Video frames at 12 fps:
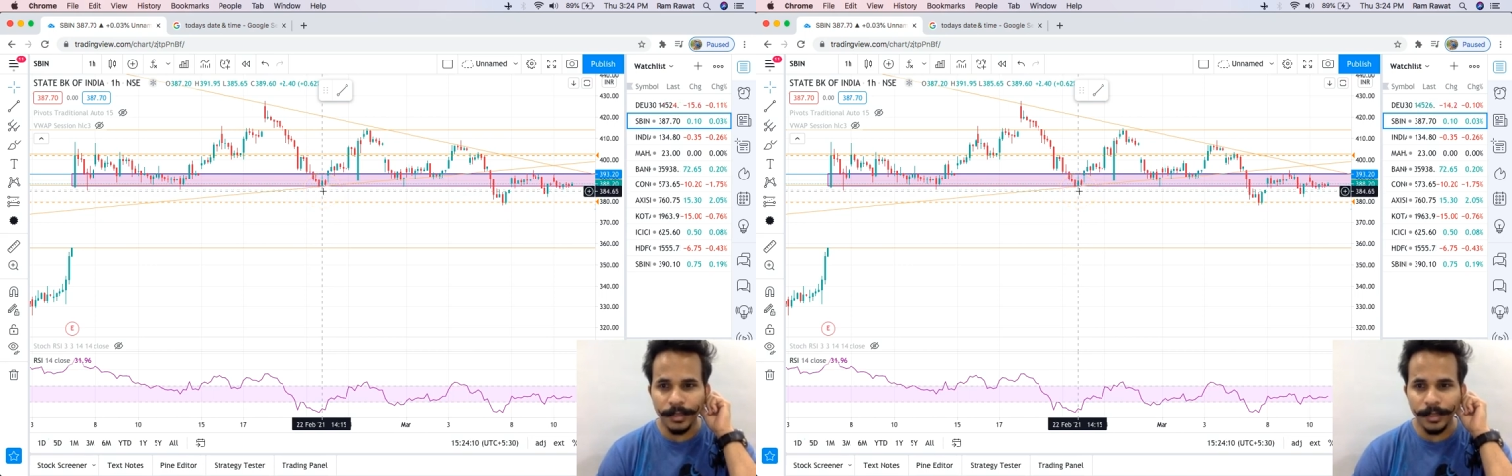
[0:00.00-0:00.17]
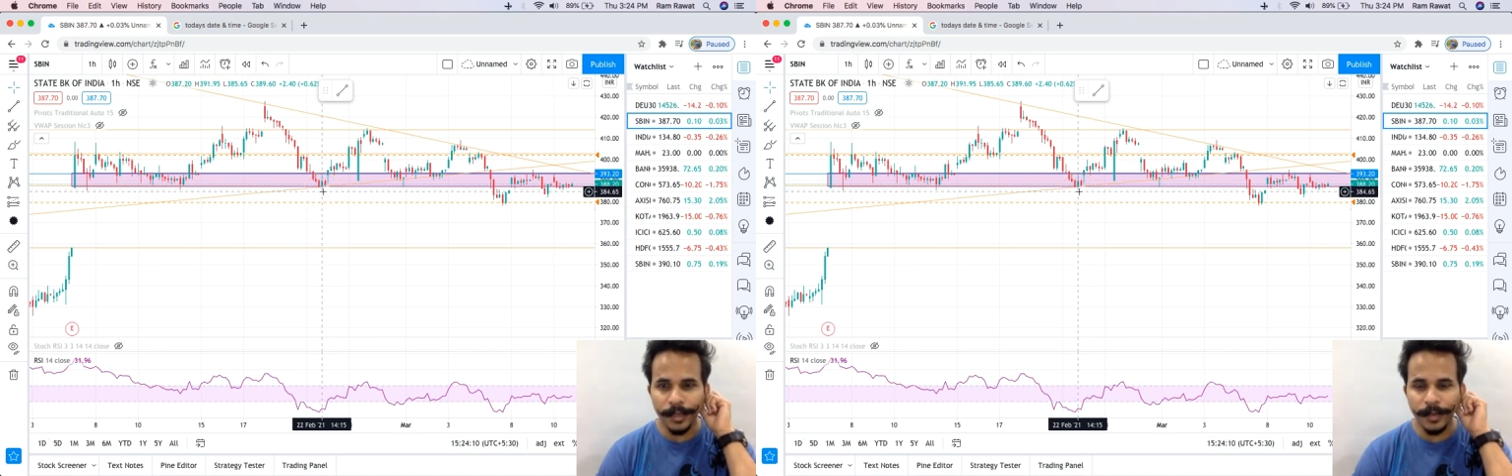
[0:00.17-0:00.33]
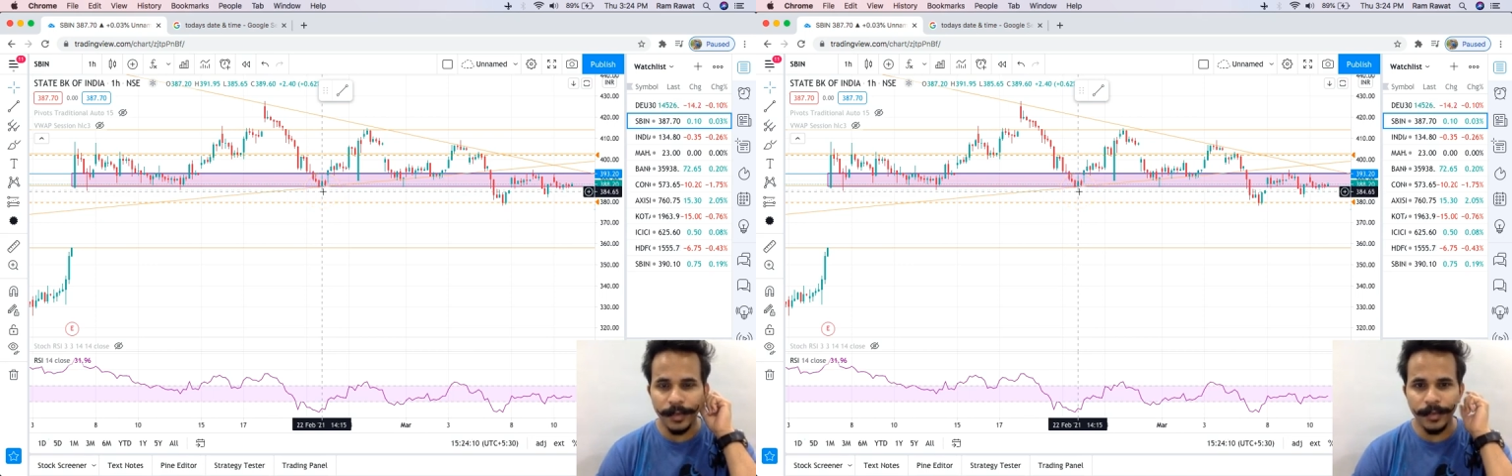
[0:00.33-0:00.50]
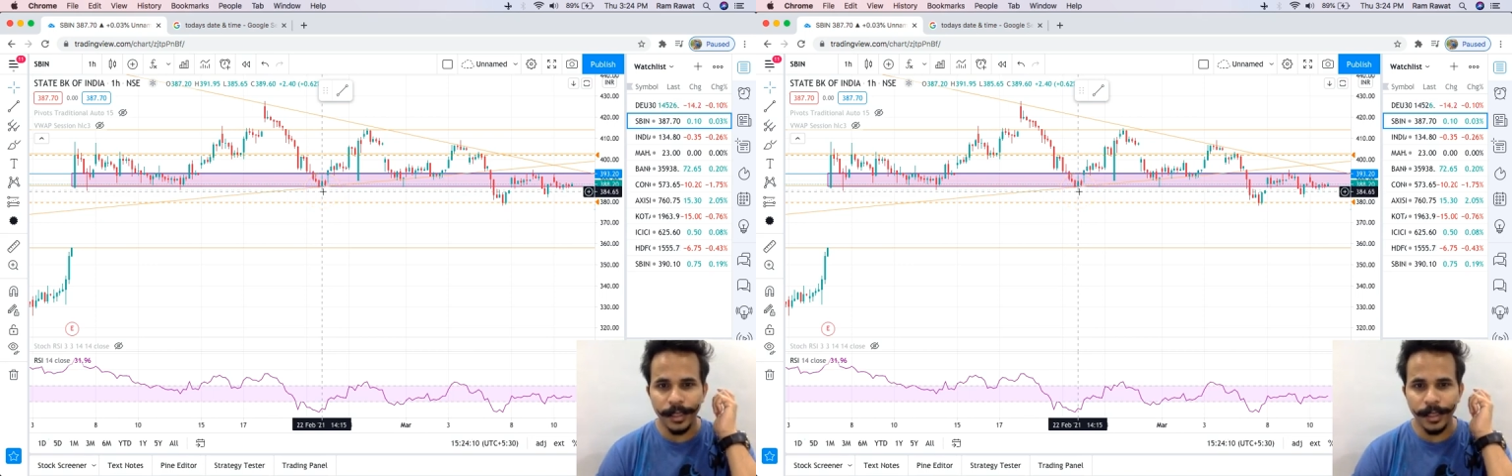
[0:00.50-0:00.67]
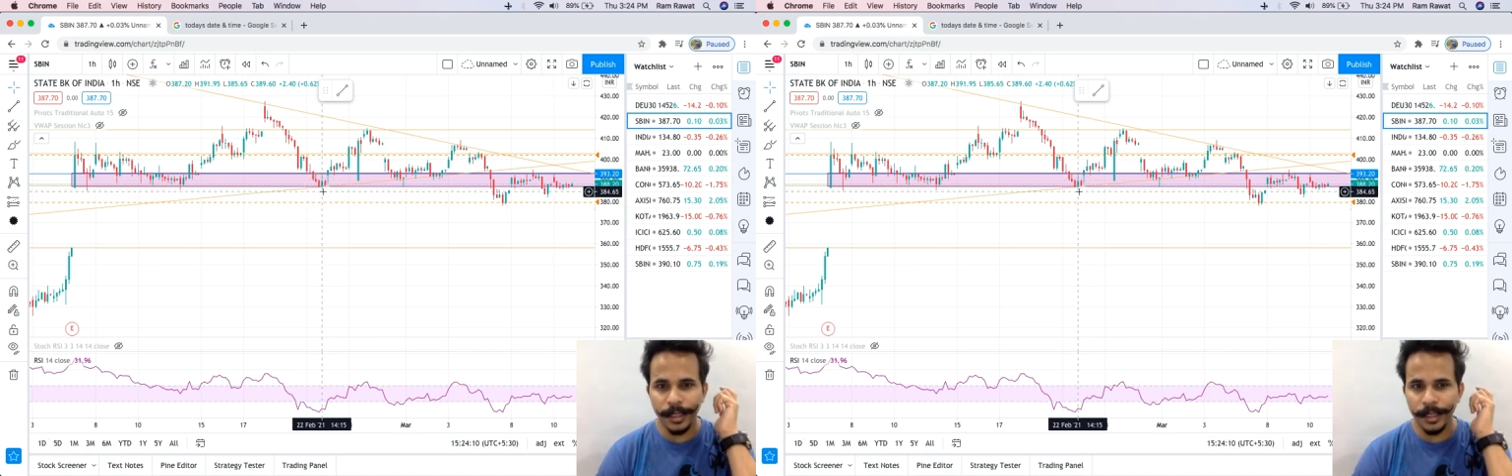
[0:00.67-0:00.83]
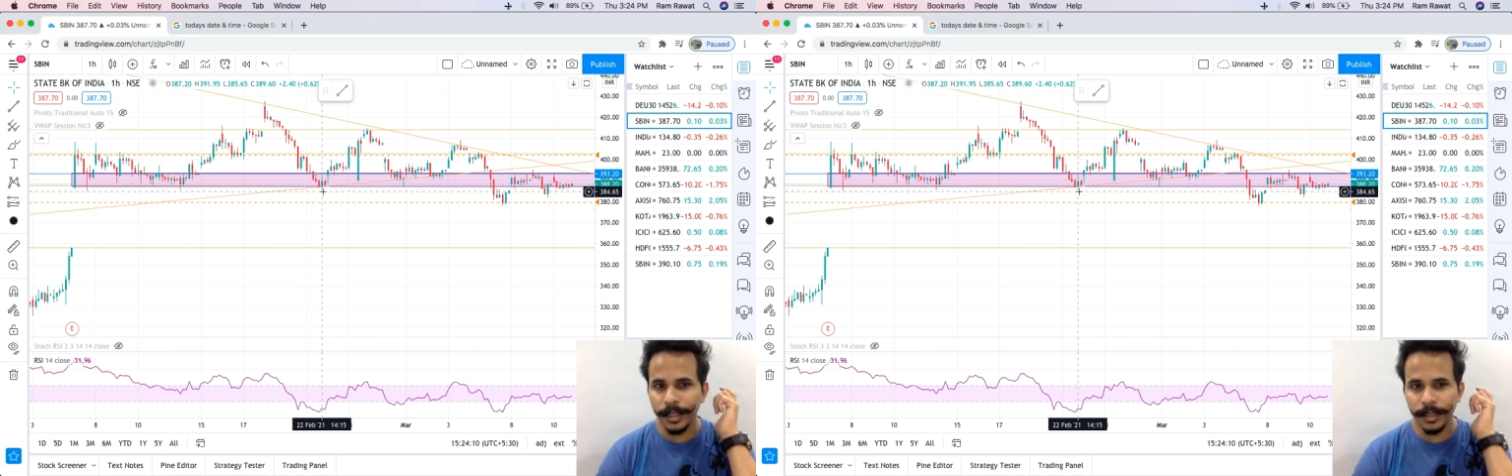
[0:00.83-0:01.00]
385,
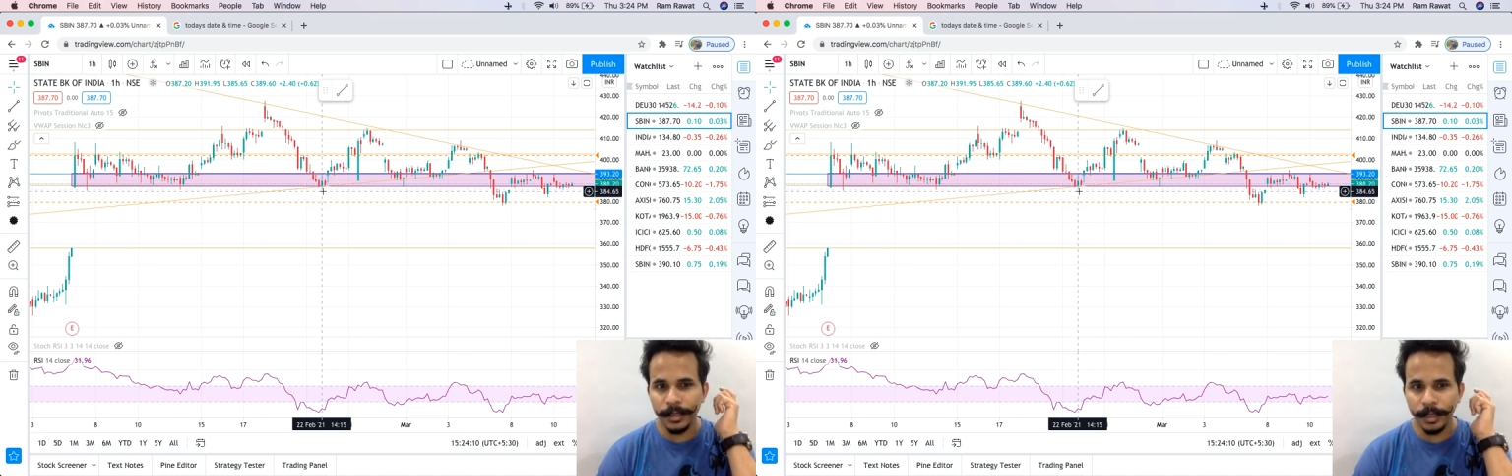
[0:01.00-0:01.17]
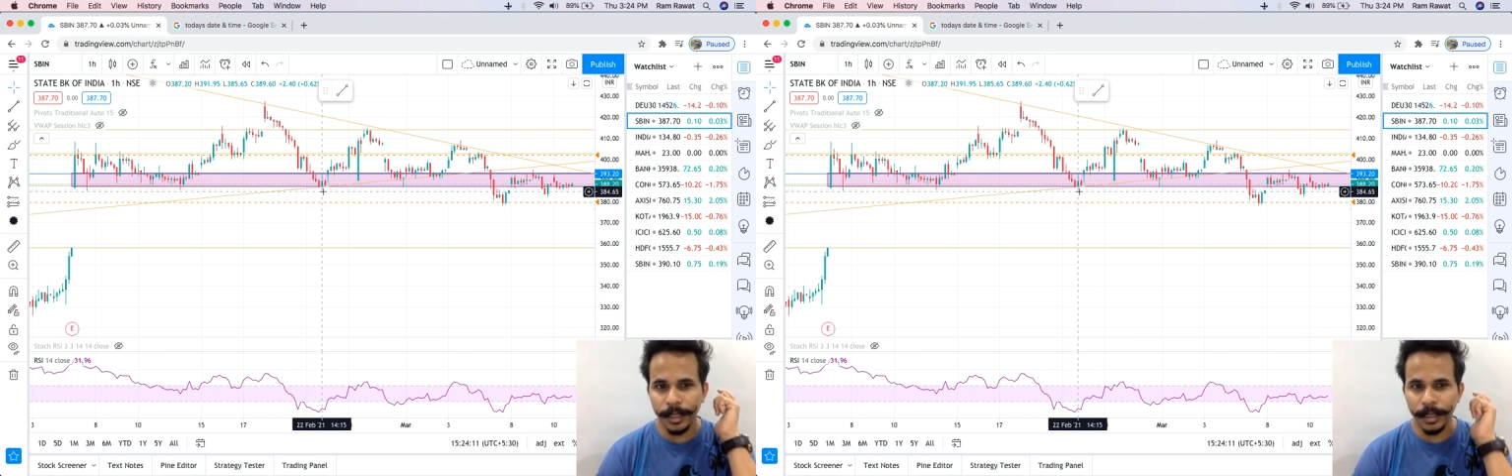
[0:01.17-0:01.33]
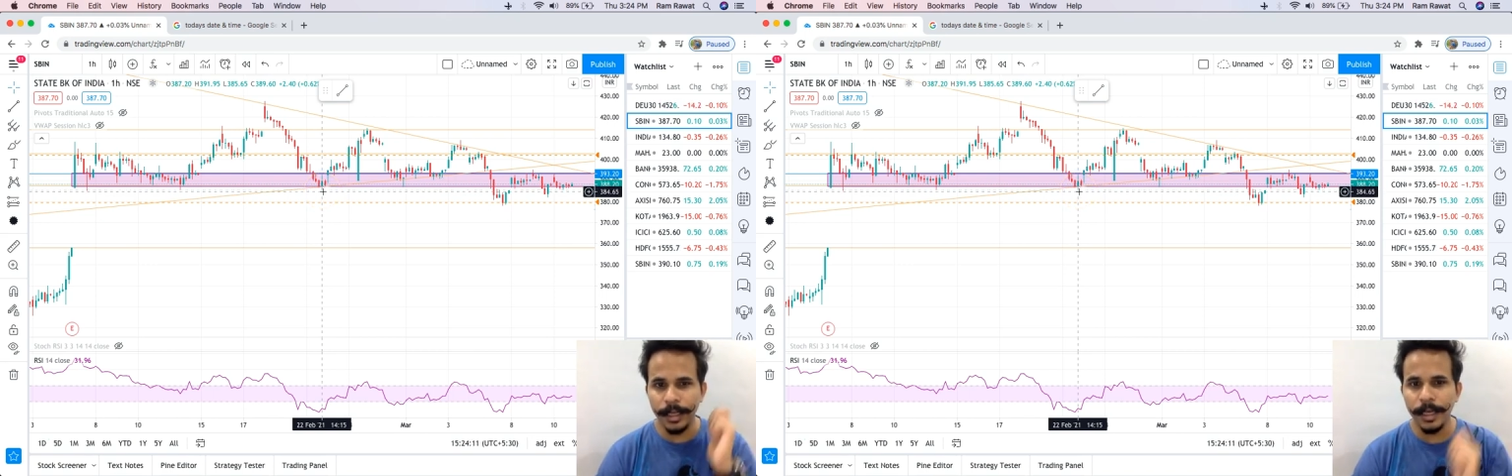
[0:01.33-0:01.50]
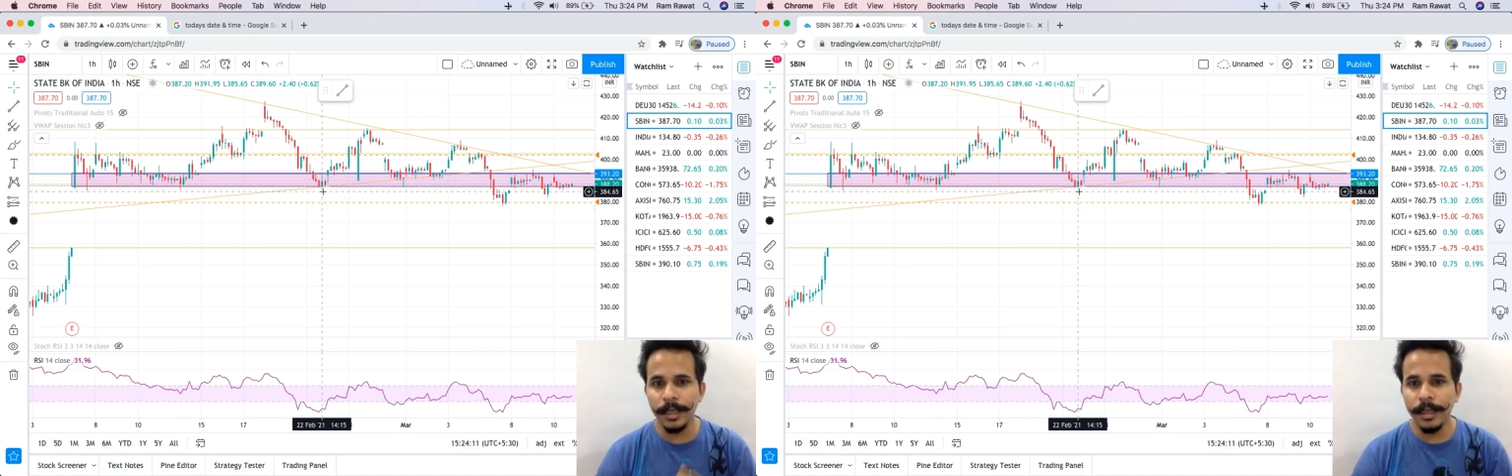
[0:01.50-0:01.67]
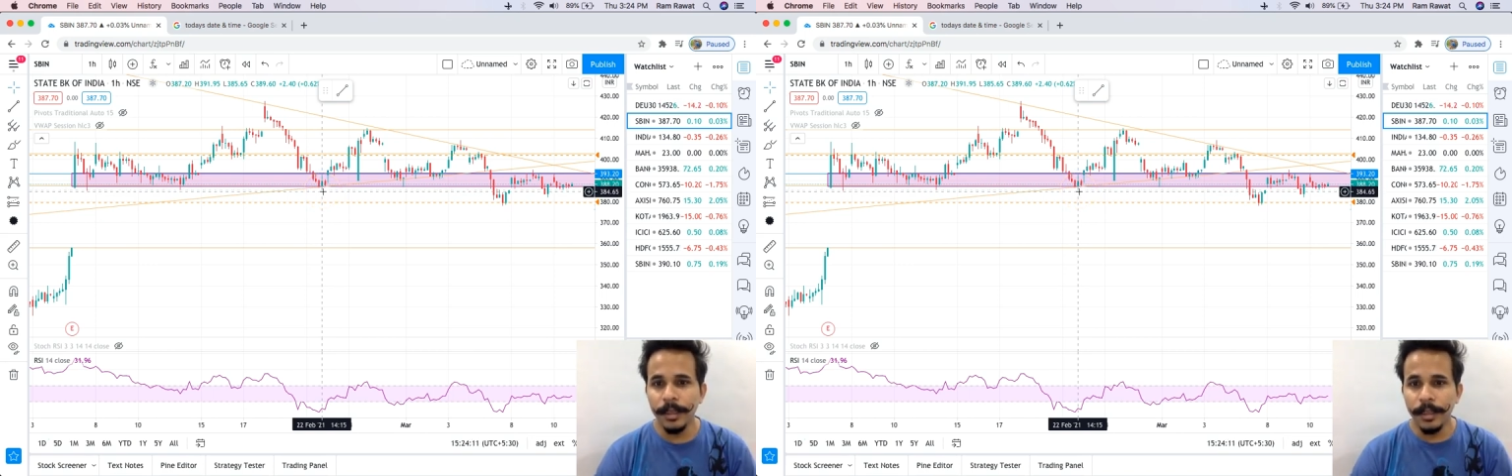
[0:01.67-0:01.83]
386, something like that.